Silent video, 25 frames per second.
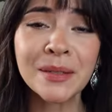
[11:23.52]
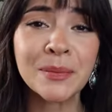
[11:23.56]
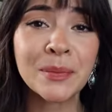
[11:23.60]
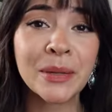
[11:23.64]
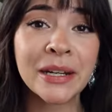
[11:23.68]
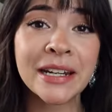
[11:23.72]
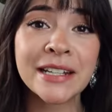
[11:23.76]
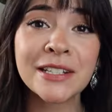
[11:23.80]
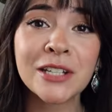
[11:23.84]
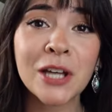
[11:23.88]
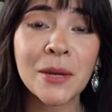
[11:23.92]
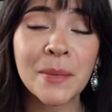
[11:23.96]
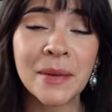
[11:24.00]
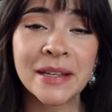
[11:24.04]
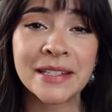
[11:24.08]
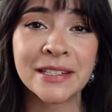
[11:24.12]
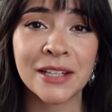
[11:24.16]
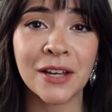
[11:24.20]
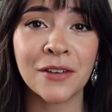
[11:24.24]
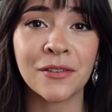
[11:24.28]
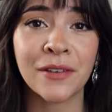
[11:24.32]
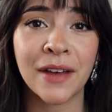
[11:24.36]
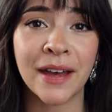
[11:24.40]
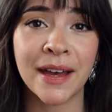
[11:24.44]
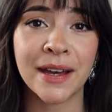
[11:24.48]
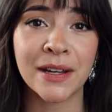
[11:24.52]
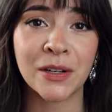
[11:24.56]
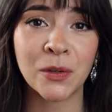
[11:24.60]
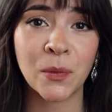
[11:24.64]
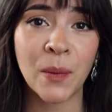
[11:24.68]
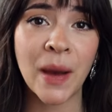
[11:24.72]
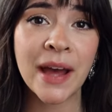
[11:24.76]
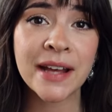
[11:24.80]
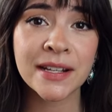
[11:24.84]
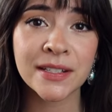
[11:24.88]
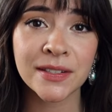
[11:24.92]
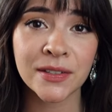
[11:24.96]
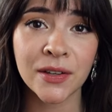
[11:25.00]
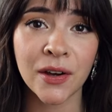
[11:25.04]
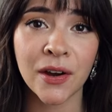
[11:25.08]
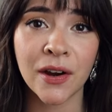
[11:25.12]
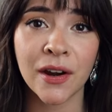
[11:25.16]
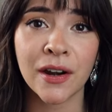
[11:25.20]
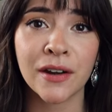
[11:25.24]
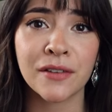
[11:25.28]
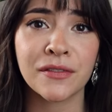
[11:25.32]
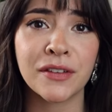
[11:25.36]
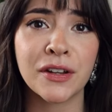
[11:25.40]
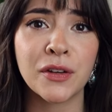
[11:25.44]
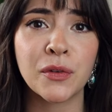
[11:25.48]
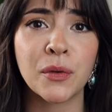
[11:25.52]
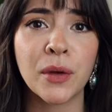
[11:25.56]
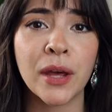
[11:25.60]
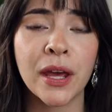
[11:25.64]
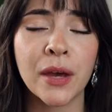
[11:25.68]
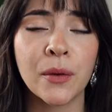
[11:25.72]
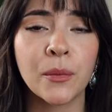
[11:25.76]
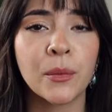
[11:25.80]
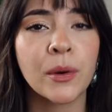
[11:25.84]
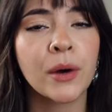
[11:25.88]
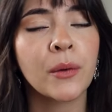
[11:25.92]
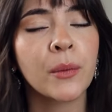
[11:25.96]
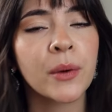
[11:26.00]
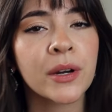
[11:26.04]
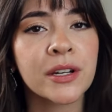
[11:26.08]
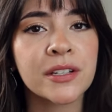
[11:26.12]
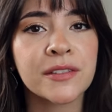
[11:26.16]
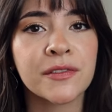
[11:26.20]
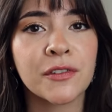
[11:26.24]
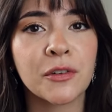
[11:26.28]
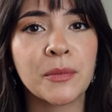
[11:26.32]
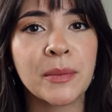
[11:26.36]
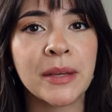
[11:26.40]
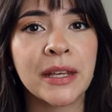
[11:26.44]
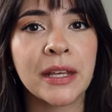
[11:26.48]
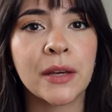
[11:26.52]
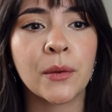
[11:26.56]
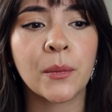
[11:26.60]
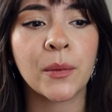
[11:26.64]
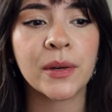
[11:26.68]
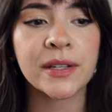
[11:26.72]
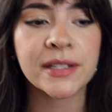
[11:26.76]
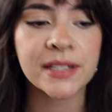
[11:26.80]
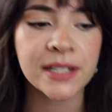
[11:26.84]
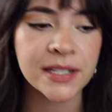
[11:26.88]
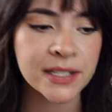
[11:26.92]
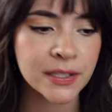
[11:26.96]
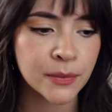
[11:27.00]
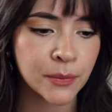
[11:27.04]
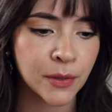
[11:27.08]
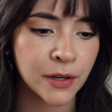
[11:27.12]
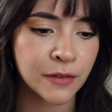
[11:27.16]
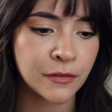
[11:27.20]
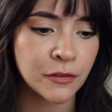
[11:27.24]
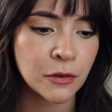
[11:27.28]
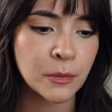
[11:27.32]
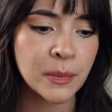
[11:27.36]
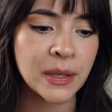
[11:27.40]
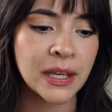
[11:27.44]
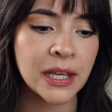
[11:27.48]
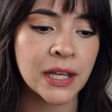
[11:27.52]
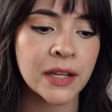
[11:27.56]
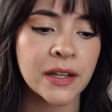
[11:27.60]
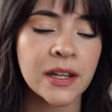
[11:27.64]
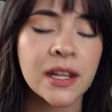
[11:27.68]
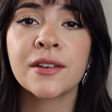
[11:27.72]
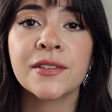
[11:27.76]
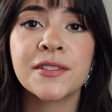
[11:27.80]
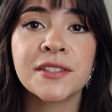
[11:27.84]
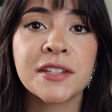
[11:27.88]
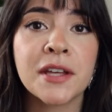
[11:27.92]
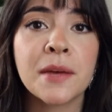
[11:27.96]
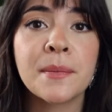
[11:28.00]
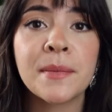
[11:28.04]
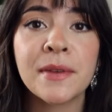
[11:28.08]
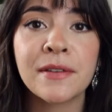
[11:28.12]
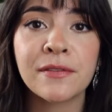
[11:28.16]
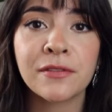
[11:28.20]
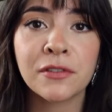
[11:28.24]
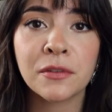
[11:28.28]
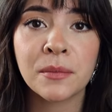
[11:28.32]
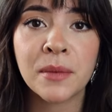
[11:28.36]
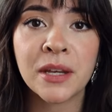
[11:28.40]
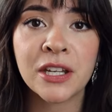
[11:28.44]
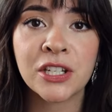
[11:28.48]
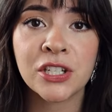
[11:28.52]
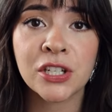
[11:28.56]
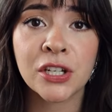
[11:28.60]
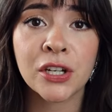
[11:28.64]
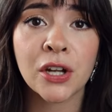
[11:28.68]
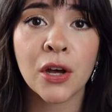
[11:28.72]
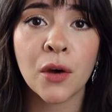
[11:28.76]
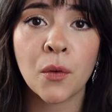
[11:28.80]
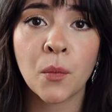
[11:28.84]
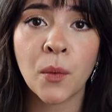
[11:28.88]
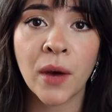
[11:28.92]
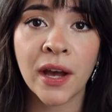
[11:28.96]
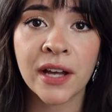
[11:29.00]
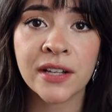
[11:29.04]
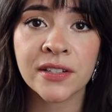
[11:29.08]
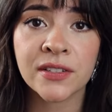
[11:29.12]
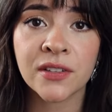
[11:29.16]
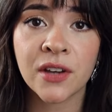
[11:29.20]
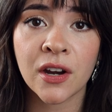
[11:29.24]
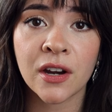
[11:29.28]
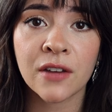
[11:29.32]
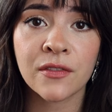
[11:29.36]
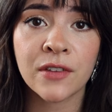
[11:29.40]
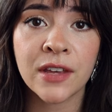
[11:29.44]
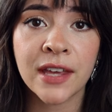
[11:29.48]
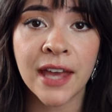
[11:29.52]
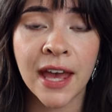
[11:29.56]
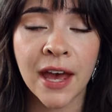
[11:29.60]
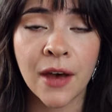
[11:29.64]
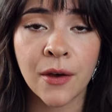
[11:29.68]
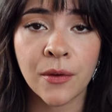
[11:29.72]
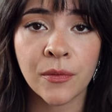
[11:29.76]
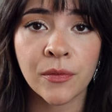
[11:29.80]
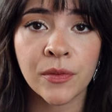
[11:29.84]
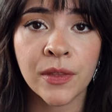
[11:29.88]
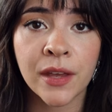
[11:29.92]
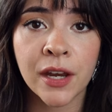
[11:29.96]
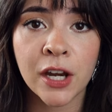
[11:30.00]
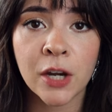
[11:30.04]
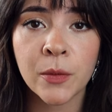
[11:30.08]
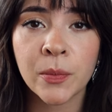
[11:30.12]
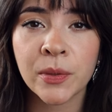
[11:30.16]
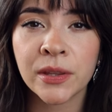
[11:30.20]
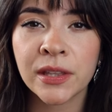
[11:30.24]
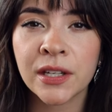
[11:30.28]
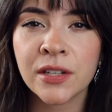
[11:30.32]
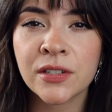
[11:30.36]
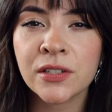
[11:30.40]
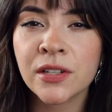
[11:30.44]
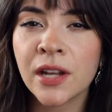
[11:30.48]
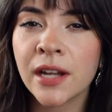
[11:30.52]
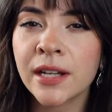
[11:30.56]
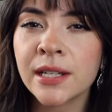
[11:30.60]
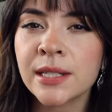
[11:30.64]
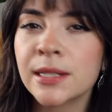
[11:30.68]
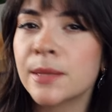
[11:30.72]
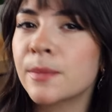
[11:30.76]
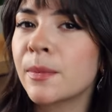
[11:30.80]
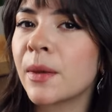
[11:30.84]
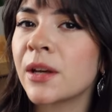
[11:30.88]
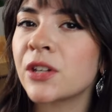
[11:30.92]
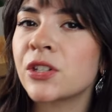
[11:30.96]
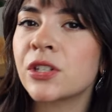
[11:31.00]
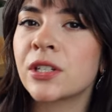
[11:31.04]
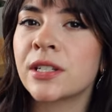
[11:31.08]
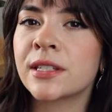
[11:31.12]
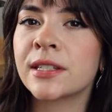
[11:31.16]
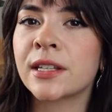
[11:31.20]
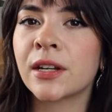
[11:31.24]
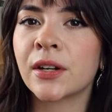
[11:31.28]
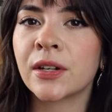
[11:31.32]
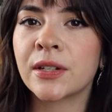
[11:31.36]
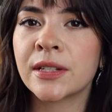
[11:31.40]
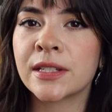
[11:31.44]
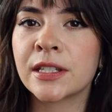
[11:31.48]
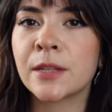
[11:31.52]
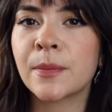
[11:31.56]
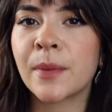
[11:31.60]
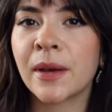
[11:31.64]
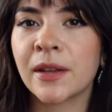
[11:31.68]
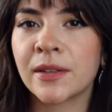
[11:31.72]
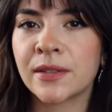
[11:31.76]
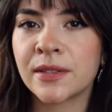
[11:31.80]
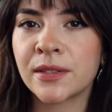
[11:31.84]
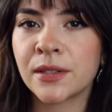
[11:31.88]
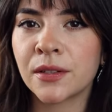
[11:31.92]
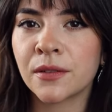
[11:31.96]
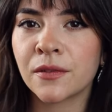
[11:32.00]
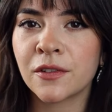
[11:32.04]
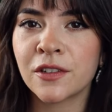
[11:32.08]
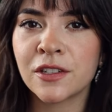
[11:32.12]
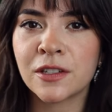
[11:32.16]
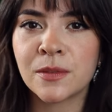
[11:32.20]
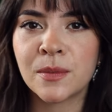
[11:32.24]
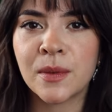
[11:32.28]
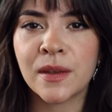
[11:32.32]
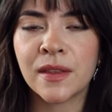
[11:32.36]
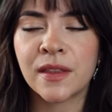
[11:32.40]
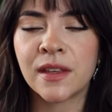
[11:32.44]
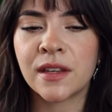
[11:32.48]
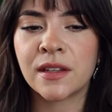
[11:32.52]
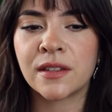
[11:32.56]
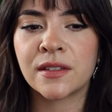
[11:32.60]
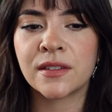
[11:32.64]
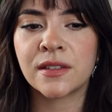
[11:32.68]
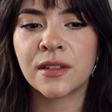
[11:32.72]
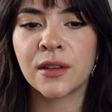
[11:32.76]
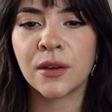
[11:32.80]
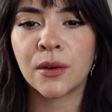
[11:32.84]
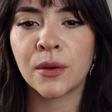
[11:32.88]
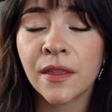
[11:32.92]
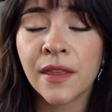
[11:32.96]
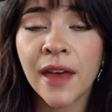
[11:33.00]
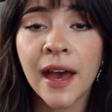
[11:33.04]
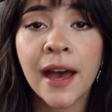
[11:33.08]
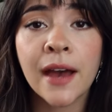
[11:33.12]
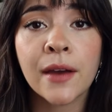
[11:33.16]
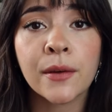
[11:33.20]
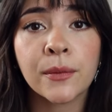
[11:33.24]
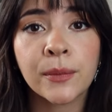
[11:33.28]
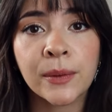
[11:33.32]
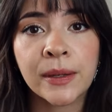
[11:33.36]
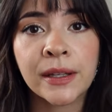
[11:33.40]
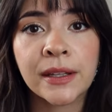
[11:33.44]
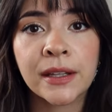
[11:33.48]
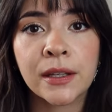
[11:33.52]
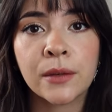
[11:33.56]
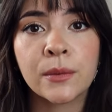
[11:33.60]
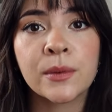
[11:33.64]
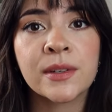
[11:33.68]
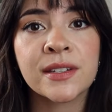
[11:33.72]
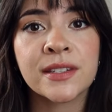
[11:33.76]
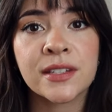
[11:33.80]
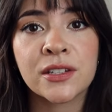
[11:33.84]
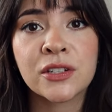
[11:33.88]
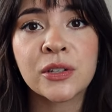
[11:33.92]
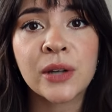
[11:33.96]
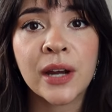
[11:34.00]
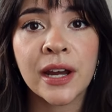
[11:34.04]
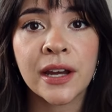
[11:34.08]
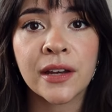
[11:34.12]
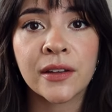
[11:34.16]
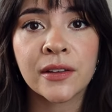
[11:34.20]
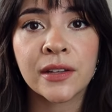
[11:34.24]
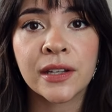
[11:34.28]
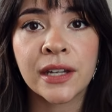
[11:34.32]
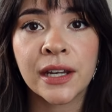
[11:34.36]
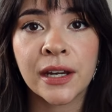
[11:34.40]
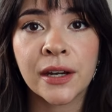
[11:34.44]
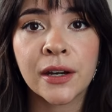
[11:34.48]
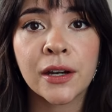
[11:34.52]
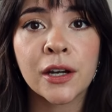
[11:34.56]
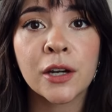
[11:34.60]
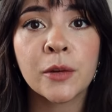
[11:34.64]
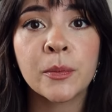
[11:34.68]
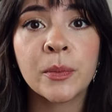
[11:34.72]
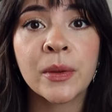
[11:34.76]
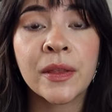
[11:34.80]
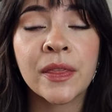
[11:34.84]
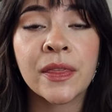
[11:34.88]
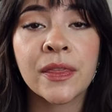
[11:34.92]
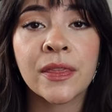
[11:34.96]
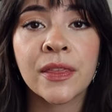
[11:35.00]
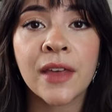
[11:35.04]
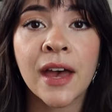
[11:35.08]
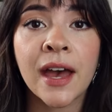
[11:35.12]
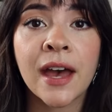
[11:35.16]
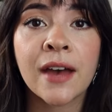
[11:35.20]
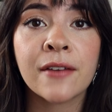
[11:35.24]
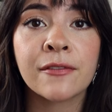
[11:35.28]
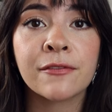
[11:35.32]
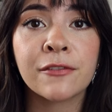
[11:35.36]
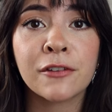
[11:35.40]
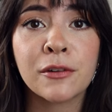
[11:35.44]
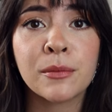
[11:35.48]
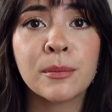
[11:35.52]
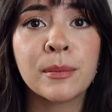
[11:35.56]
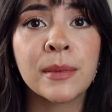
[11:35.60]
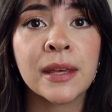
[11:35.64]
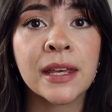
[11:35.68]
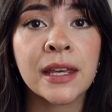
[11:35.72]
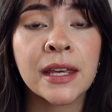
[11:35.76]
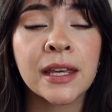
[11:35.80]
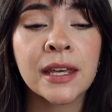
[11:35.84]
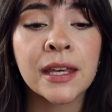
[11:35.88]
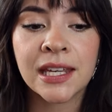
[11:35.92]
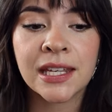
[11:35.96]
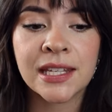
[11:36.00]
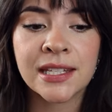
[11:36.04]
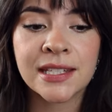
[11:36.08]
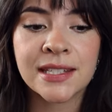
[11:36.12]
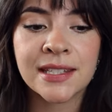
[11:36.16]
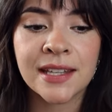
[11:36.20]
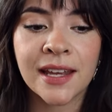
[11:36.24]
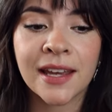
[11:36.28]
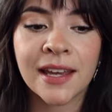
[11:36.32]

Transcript: but I taught myself how to wax carve and what works for me and what doesn't work for me. And there's some information on wax carving out there, but there's not as much as there is about silversmithing. So that really was a trial and error, but that for me is